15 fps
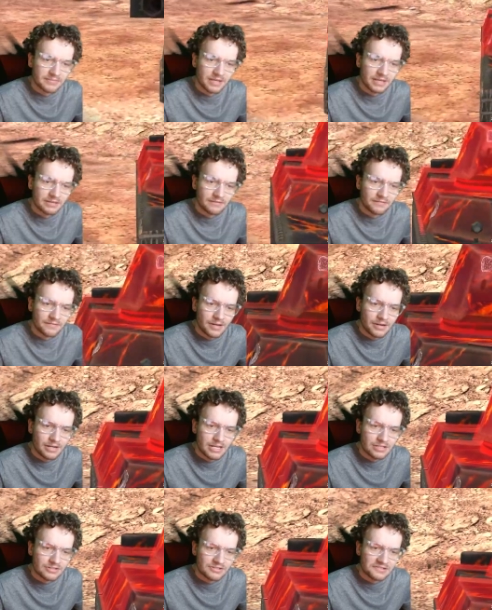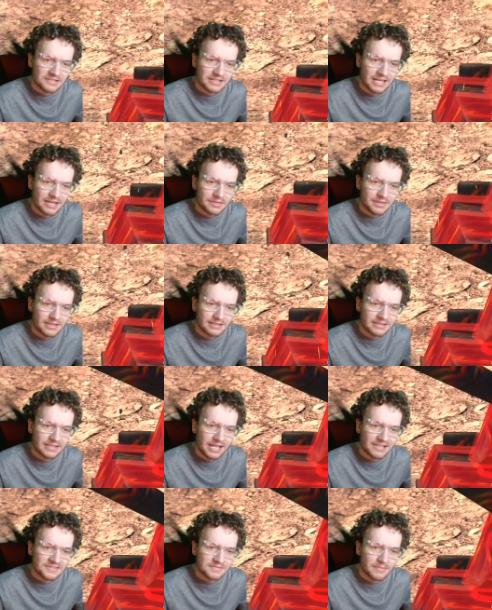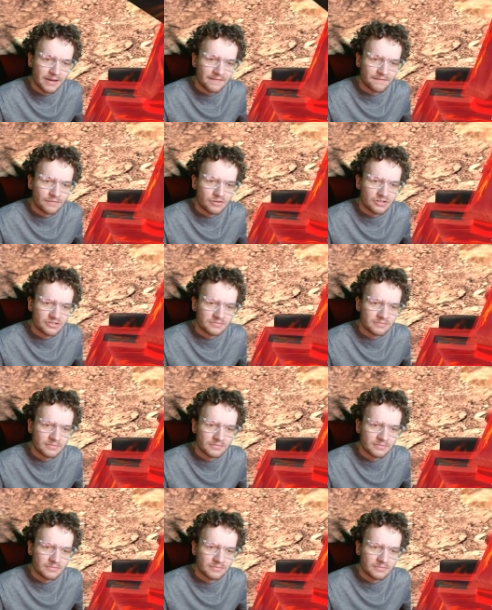man. Very interesting. I think that's my first